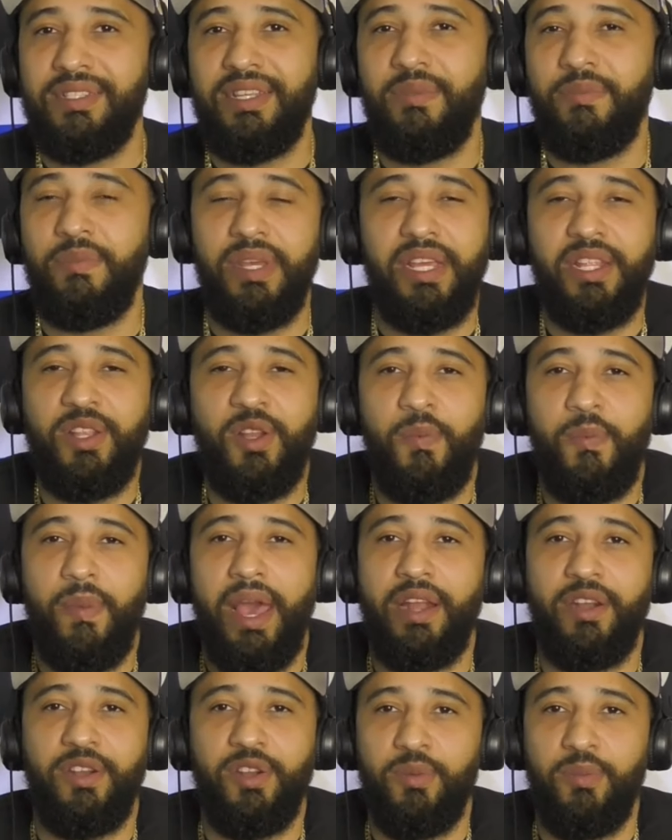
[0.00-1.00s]
I mean, it don't
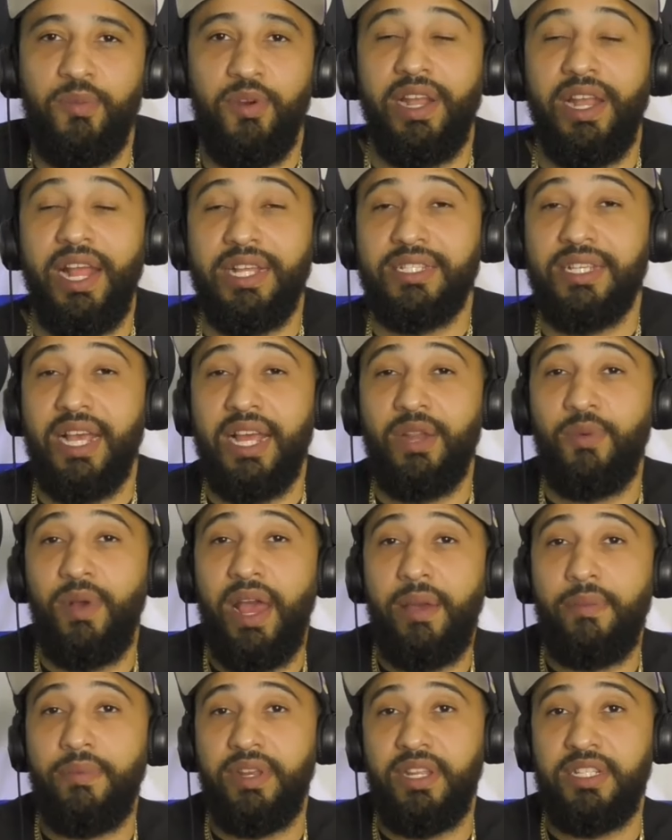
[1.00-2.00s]
matter no more. And that's kind of what
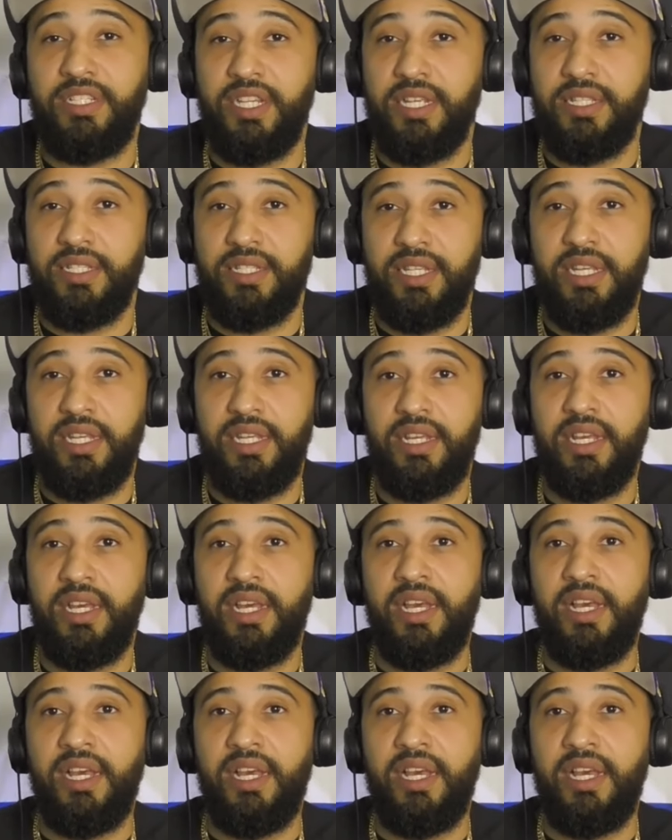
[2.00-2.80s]
happened to Jay Z.